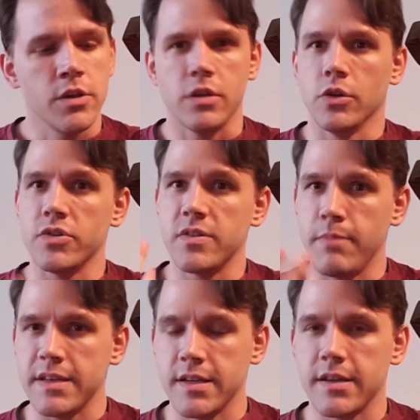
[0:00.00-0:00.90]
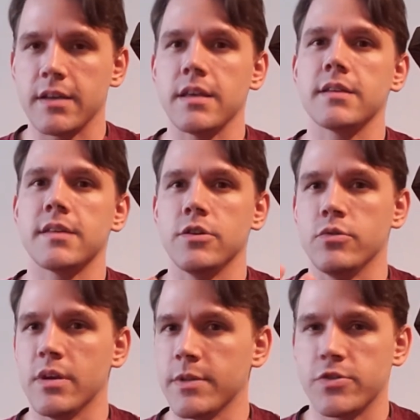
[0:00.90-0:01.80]
you learn some basic techniques and you
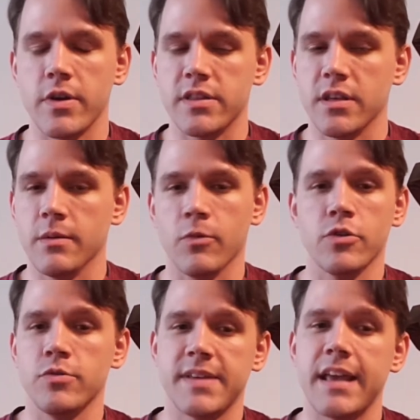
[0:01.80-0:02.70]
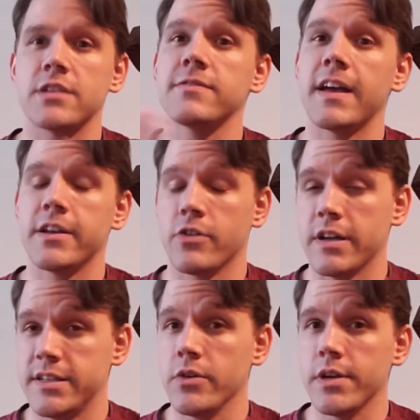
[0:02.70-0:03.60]
demonstrate them, or you satisfy
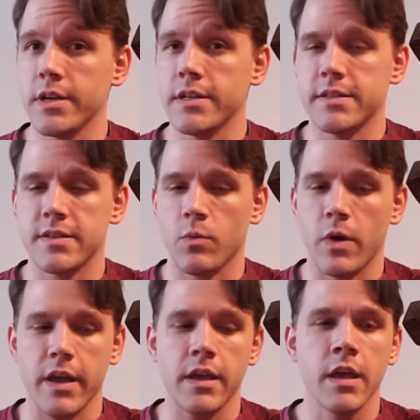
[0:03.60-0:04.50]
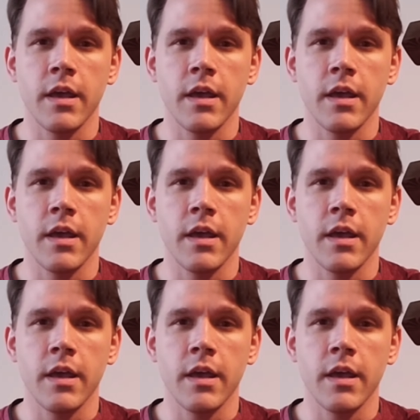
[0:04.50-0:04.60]
criteria in some way,